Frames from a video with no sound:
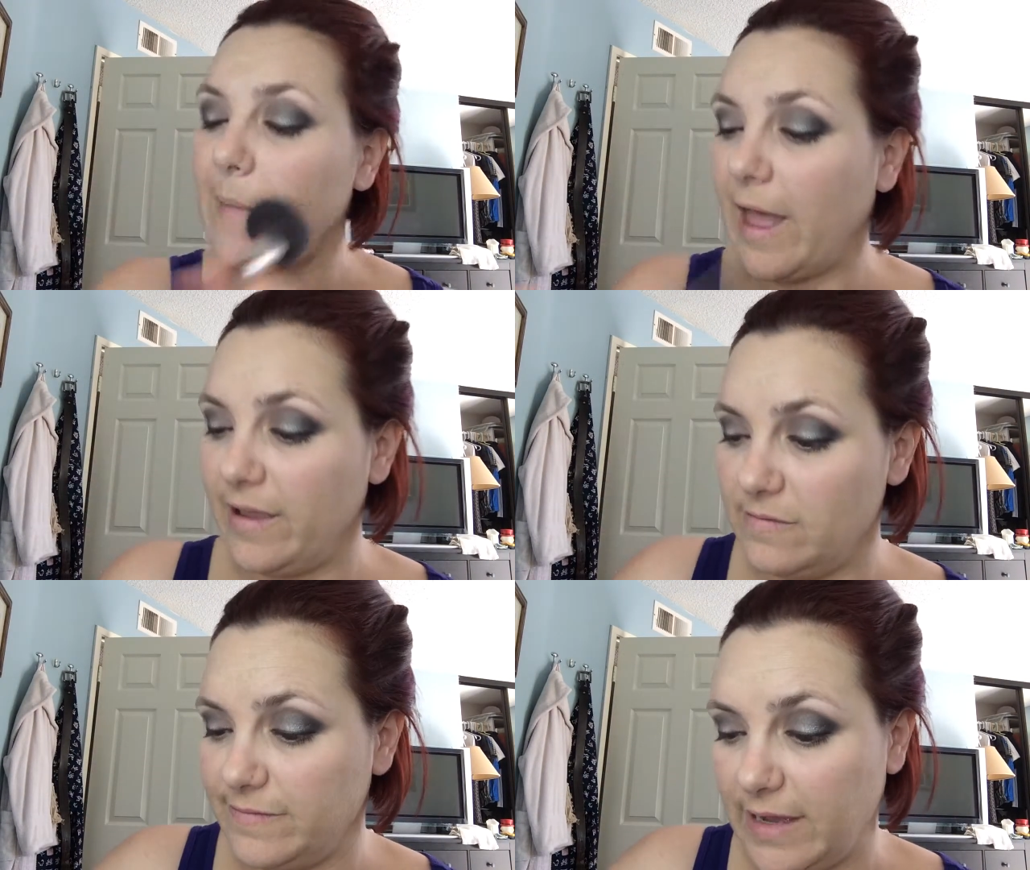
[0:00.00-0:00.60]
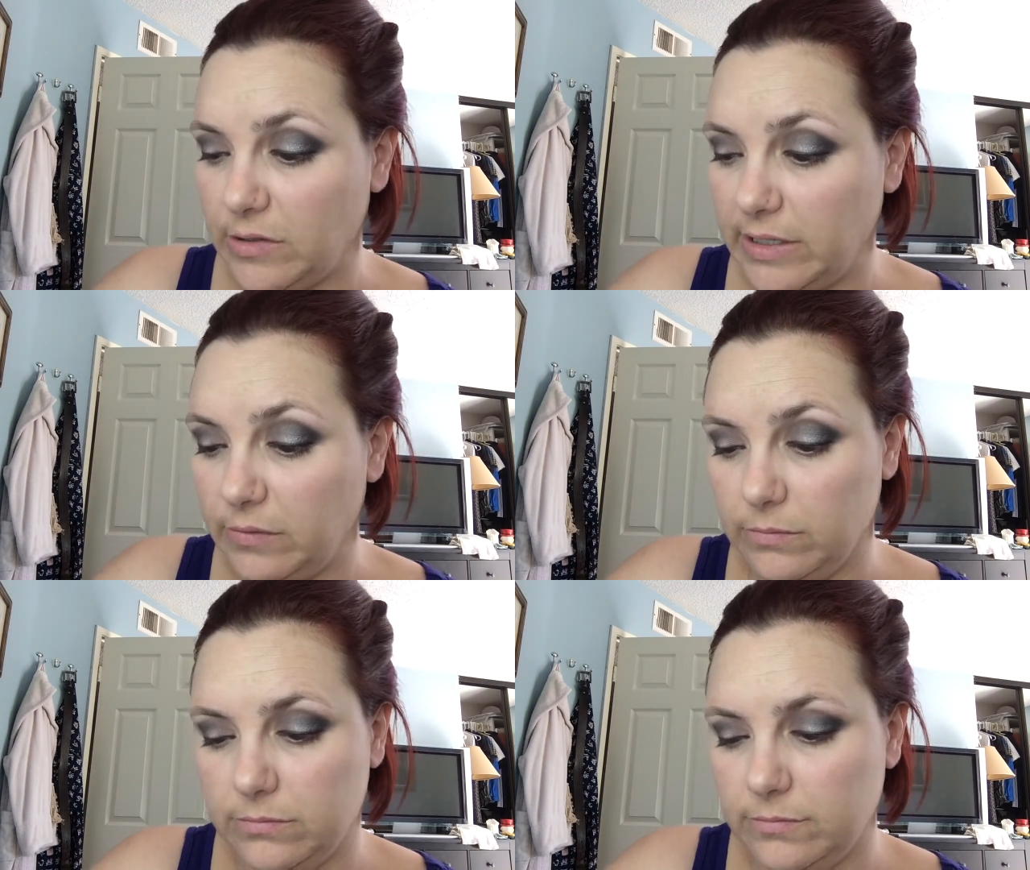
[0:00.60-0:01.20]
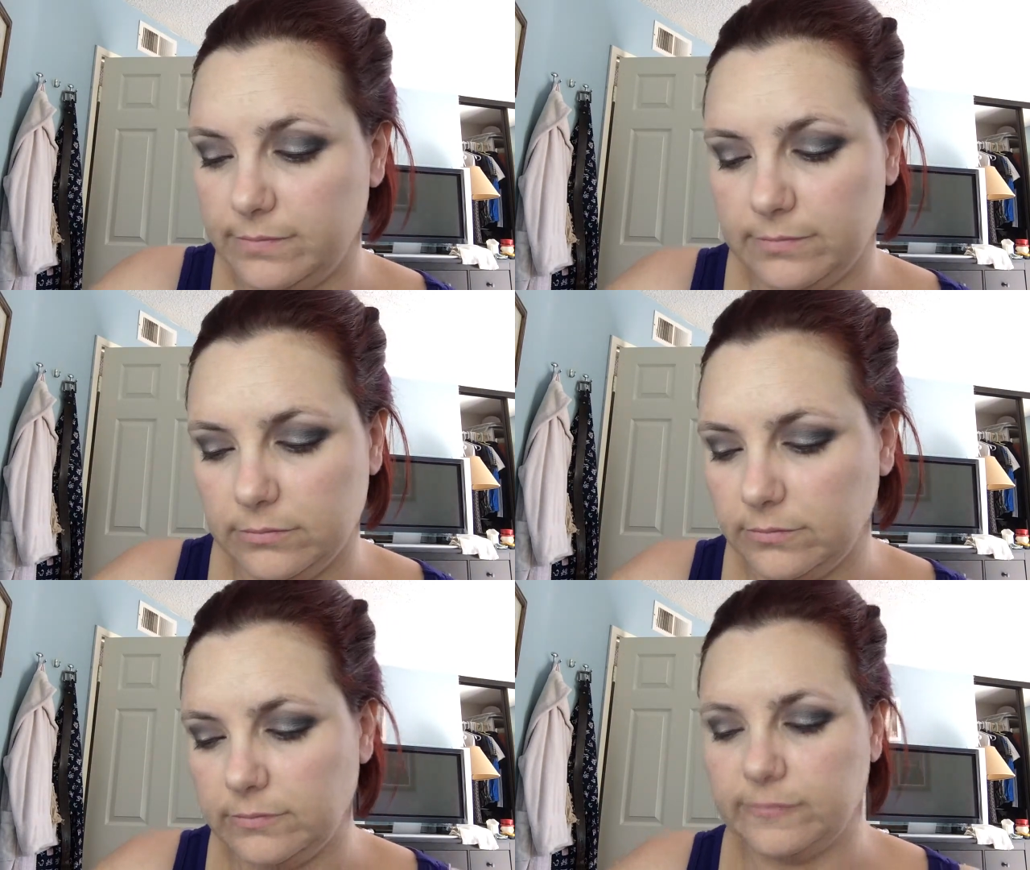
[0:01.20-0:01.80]
I have found that
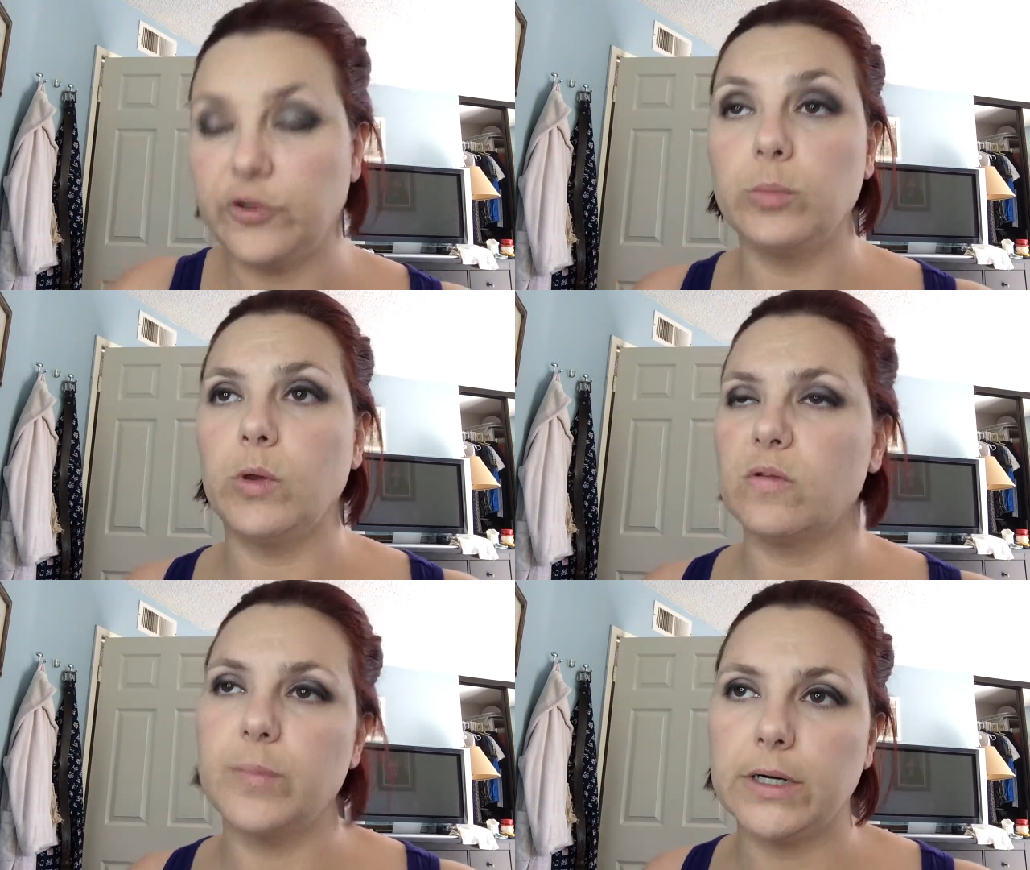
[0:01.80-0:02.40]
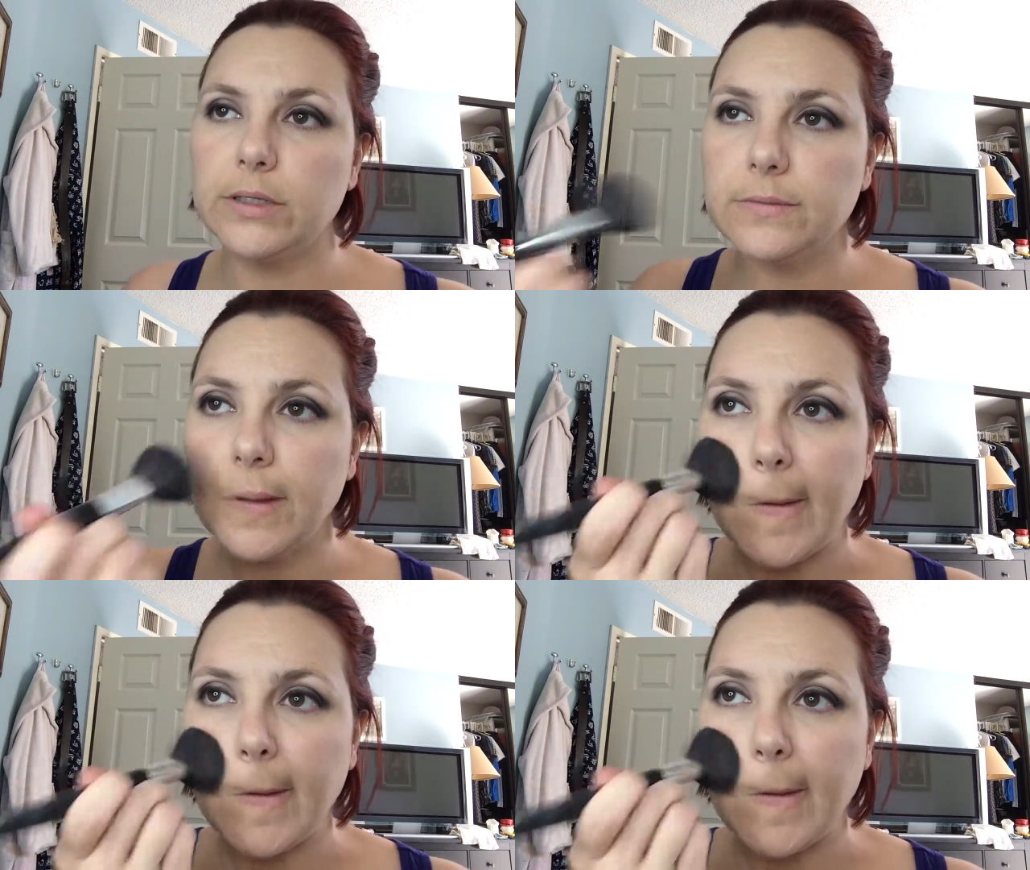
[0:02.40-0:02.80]
for the most part.